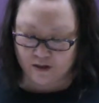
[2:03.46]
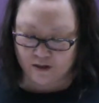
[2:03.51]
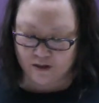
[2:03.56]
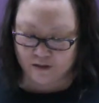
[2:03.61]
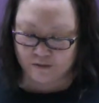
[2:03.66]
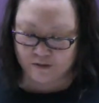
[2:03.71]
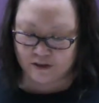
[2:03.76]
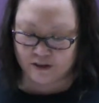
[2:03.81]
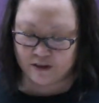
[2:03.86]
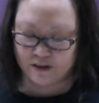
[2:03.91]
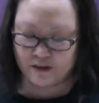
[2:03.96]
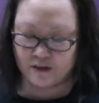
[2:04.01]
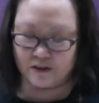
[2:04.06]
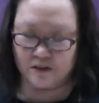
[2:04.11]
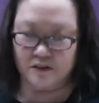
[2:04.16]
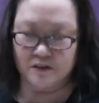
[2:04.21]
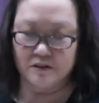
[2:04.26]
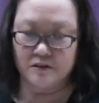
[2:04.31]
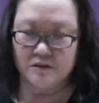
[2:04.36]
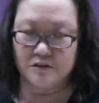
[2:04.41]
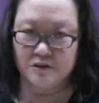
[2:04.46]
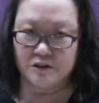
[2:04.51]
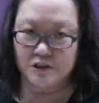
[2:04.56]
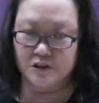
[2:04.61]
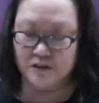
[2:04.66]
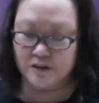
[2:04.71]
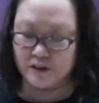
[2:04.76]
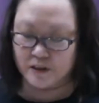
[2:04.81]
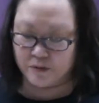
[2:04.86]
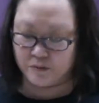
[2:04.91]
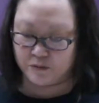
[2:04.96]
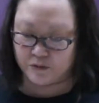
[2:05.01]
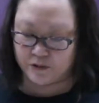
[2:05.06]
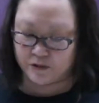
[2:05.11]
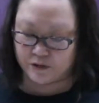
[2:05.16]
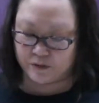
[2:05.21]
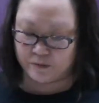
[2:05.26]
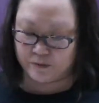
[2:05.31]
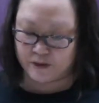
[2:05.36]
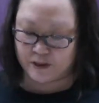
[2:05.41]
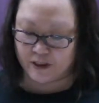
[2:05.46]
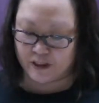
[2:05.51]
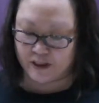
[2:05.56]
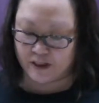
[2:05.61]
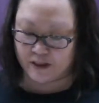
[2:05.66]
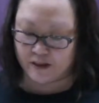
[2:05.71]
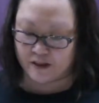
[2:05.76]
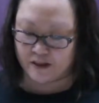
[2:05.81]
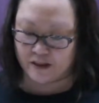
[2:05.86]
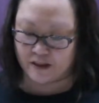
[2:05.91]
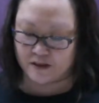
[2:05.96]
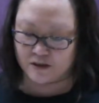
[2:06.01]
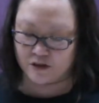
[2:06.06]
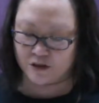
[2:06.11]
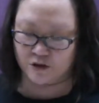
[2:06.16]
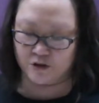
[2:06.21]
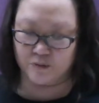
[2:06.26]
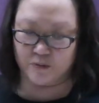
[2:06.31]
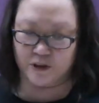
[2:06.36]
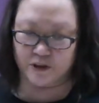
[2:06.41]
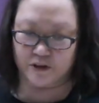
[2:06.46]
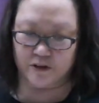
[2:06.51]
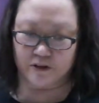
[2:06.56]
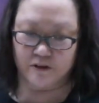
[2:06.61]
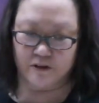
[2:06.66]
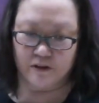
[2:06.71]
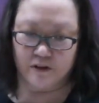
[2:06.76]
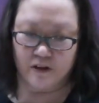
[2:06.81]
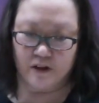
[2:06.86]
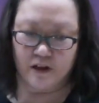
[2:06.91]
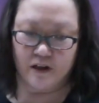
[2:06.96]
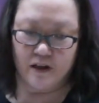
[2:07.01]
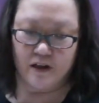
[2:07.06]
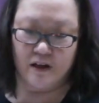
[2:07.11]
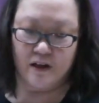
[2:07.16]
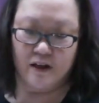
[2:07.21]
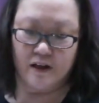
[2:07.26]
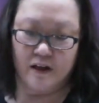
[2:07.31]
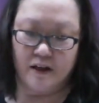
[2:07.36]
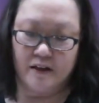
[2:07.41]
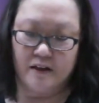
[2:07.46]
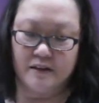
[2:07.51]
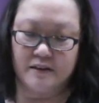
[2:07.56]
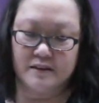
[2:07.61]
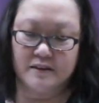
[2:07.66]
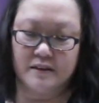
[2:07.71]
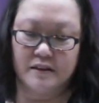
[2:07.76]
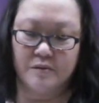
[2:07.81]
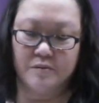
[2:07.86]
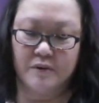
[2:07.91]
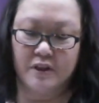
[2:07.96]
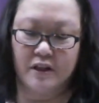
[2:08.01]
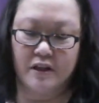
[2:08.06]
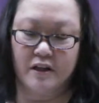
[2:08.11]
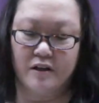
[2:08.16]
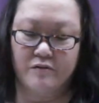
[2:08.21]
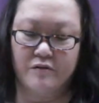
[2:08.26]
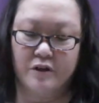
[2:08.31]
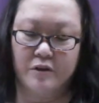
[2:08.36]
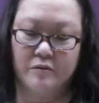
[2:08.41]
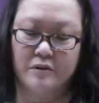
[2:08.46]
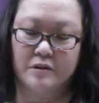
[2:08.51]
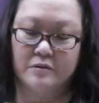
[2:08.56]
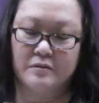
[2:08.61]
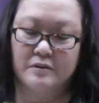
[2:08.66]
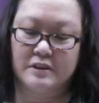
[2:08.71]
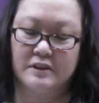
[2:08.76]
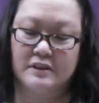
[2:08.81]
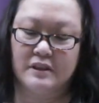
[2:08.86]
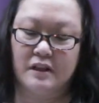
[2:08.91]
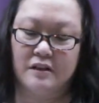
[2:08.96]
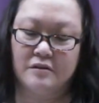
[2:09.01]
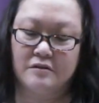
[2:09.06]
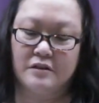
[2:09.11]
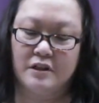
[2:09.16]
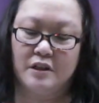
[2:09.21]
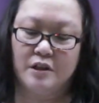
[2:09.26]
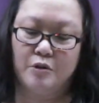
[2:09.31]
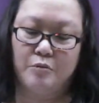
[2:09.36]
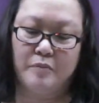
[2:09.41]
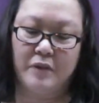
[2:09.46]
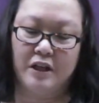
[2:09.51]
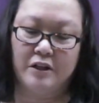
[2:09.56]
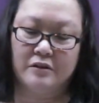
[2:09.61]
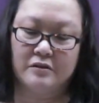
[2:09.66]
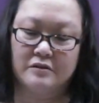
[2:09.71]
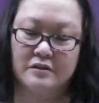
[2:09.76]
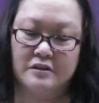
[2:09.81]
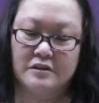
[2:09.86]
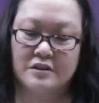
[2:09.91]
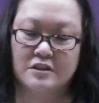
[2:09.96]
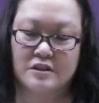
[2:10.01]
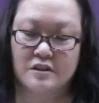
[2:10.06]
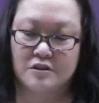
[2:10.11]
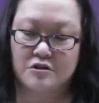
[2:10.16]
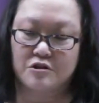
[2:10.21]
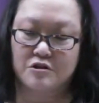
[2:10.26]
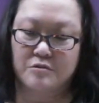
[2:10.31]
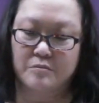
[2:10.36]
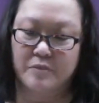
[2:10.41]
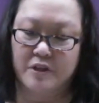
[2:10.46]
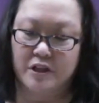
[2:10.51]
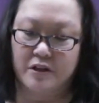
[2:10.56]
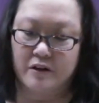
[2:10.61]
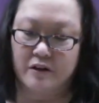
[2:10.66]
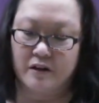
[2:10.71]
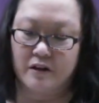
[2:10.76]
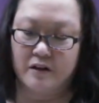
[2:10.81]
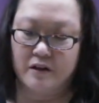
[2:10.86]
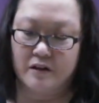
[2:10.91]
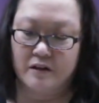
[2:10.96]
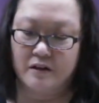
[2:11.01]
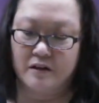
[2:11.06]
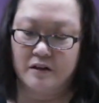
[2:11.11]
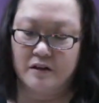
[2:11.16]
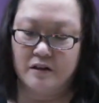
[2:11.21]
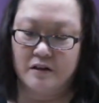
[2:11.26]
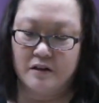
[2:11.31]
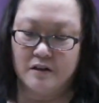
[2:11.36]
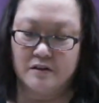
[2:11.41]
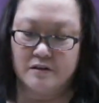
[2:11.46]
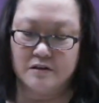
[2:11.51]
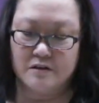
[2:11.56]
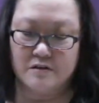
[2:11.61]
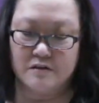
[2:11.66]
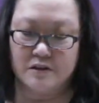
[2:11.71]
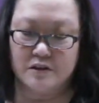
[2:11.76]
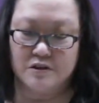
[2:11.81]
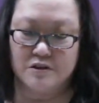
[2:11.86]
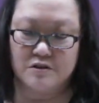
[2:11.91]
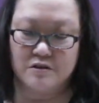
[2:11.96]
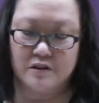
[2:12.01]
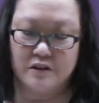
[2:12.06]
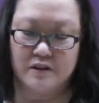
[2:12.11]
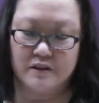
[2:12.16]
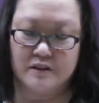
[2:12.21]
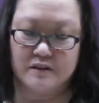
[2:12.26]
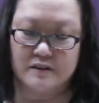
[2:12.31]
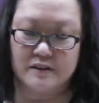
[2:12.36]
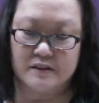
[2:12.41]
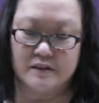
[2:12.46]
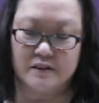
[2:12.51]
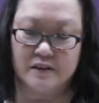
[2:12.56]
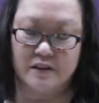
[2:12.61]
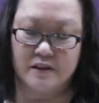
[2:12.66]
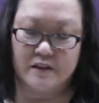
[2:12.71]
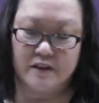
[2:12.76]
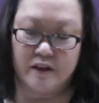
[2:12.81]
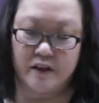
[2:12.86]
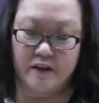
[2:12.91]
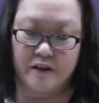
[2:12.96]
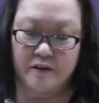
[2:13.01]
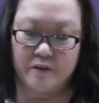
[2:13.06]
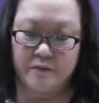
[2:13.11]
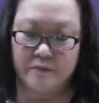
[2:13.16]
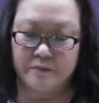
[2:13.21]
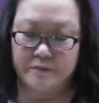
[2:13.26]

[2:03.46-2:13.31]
It was an unusually warm day in October, and it seemed like everyone was out and about in Central Park to enjoy the sunny day.